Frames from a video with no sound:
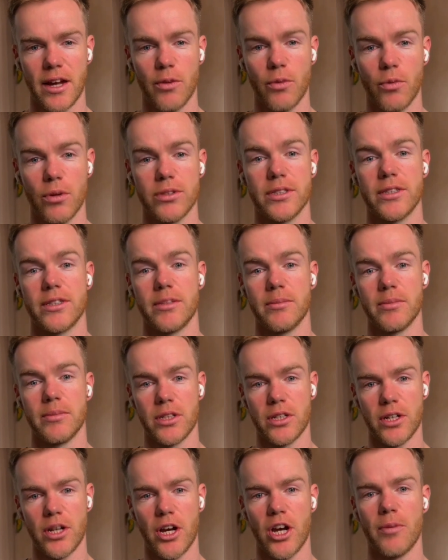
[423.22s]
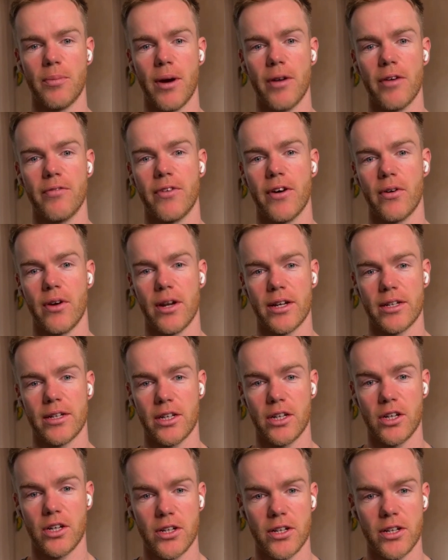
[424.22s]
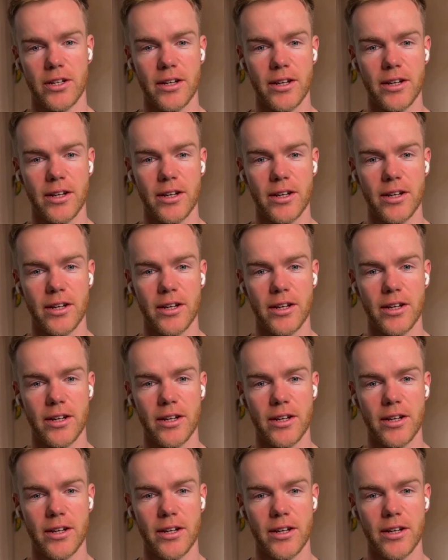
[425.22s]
wanted them to know, but I felt like I couldn't.